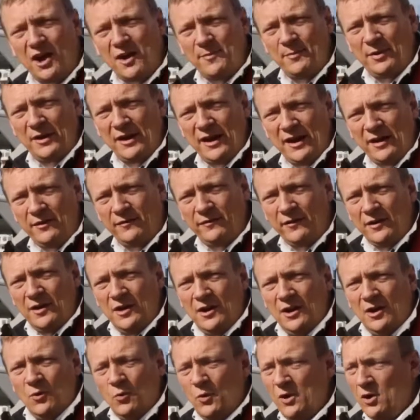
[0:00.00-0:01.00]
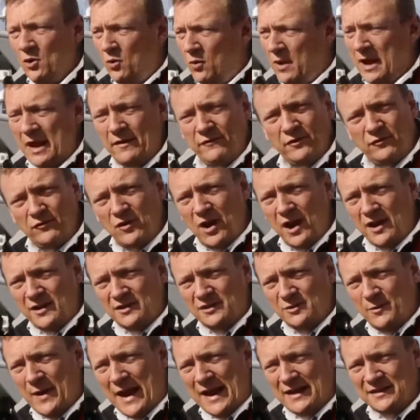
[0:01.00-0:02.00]
I believe we all have a right
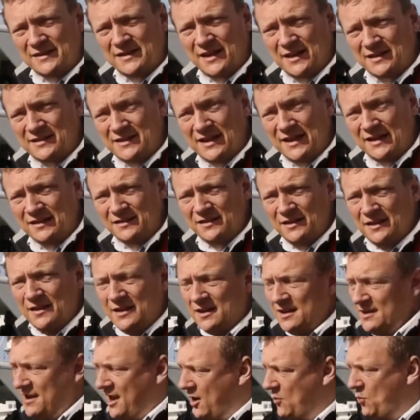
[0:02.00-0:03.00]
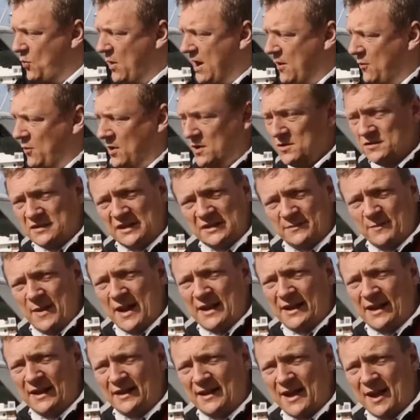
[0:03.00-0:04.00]
to access it and Wet Wheels is
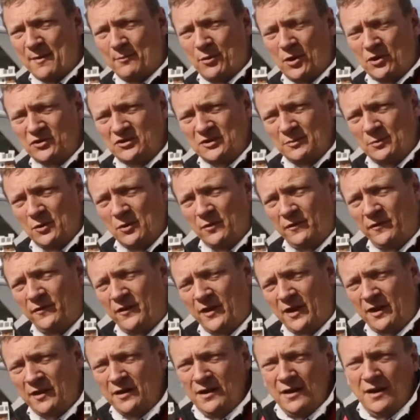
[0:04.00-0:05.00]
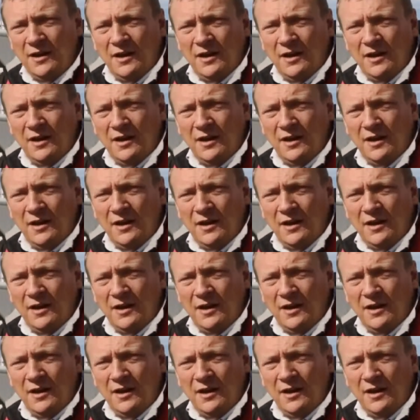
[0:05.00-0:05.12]
making that possible for